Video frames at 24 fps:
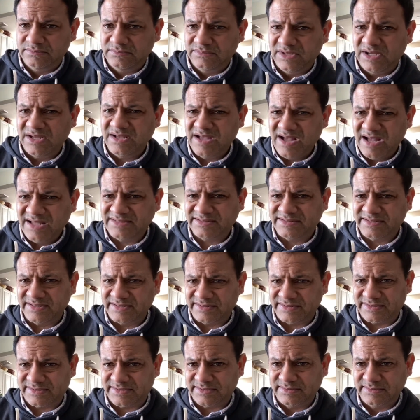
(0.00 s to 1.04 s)

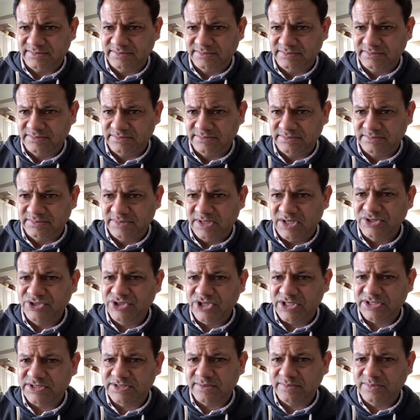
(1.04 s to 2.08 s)
Augustus
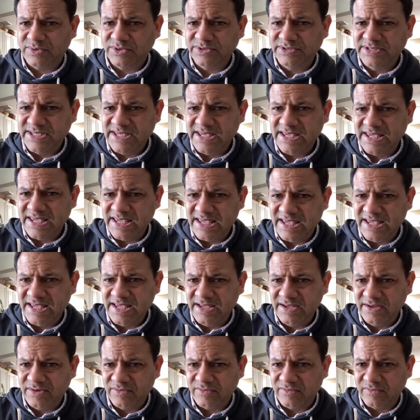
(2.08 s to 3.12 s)
Adjustable D
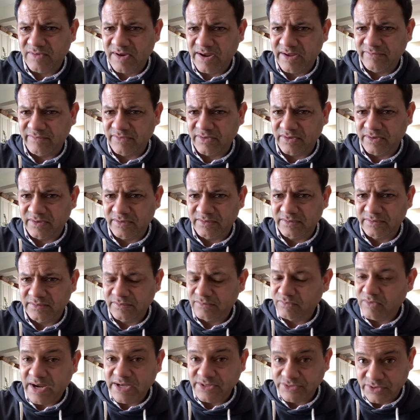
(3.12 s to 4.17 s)
E Raver.
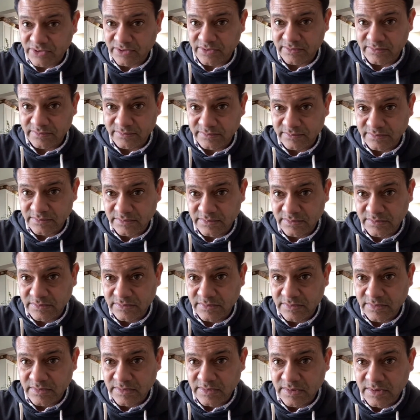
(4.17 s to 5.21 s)
Razor
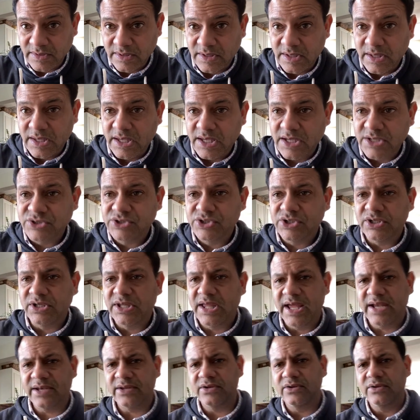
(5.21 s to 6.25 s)
is
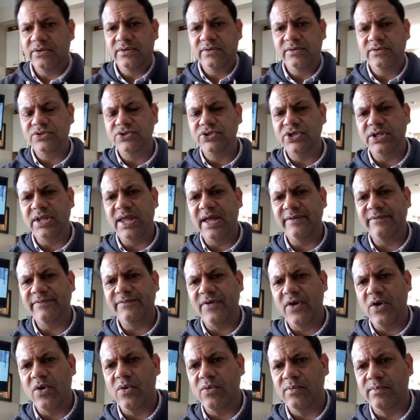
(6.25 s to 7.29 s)
Gillette Gillette
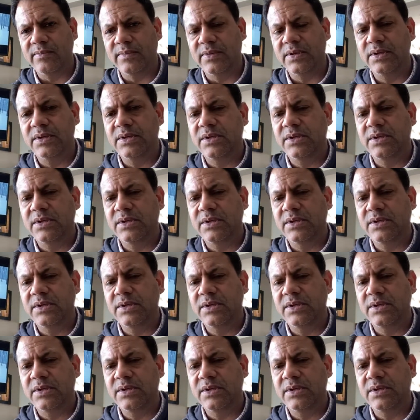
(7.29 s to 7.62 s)
foam.